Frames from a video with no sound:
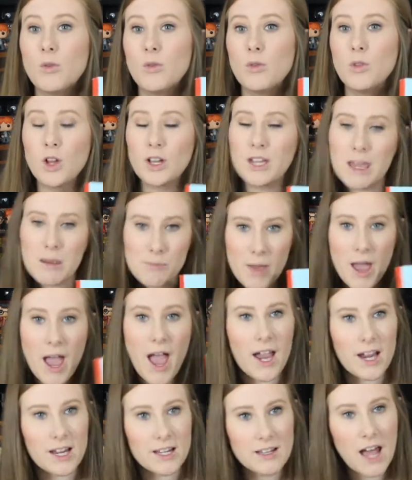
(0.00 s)
looking
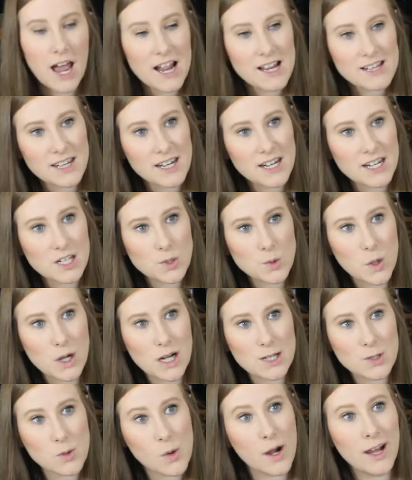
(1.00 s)
back, hindsight is
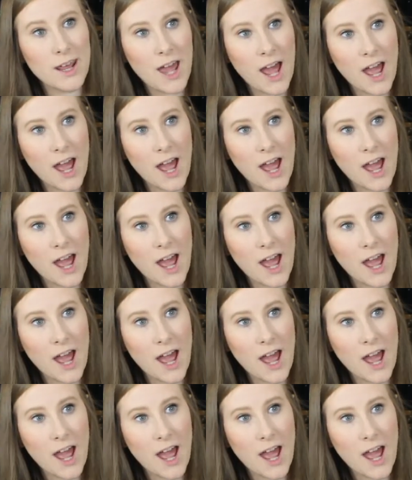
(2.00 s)
20/20.